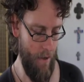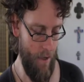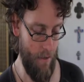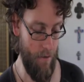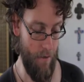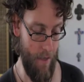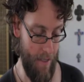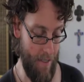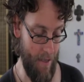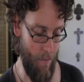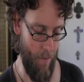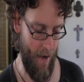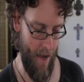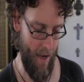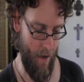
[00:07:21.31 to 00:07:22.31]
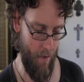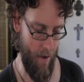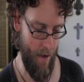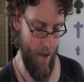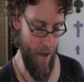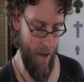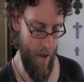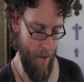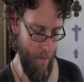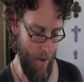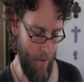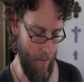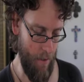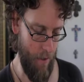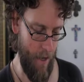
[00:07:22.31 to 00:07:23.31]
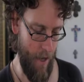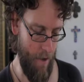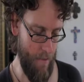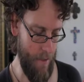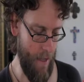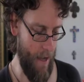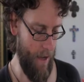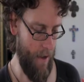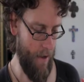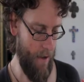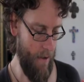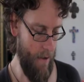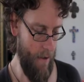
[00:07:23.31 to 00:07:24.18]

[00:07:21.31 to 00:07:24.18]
certainly somewhat accurate. But I was looking, I was like,